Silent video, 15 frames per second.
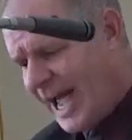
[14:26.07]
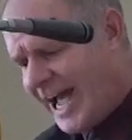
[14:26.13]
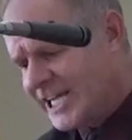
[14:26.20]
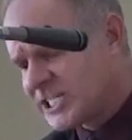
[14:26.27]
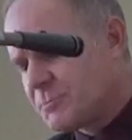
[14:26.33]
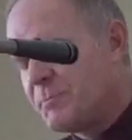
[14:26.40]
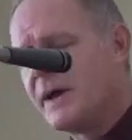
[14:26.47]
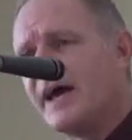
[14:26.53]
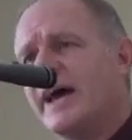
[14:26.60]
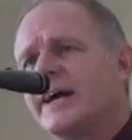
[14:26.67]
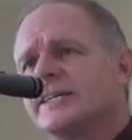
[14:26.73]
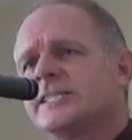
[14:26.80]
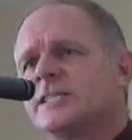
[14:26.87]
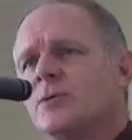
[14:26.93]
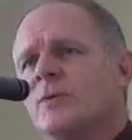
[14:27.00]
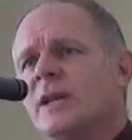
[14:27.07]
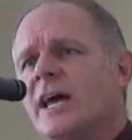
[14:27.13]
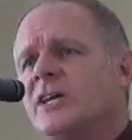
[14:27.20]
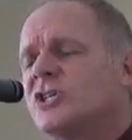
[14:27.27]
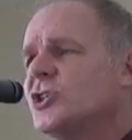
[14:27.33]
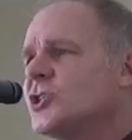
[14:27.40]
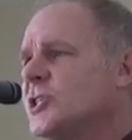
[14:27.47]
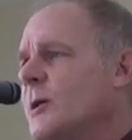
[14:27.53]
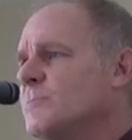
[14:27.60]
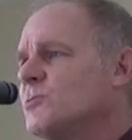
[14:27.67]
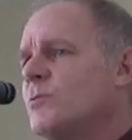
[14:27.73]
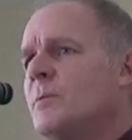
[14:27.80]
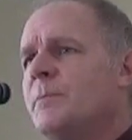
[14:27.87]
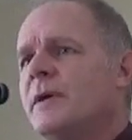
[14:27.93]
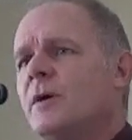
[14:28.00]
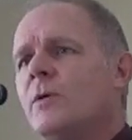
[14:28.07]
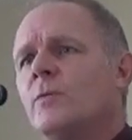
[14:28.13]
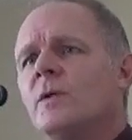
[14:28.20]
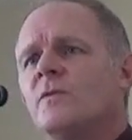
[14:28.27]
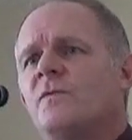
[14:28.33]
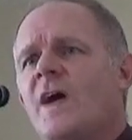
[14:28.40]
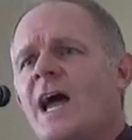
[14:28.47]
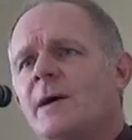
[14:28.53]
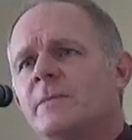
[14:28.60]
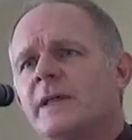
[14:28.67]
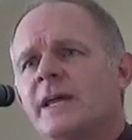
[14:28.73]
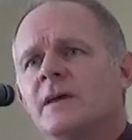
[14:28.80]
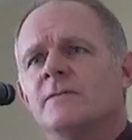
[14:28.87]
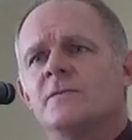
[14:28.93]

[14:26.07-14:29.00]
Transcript: aspects. The relationships we build with family and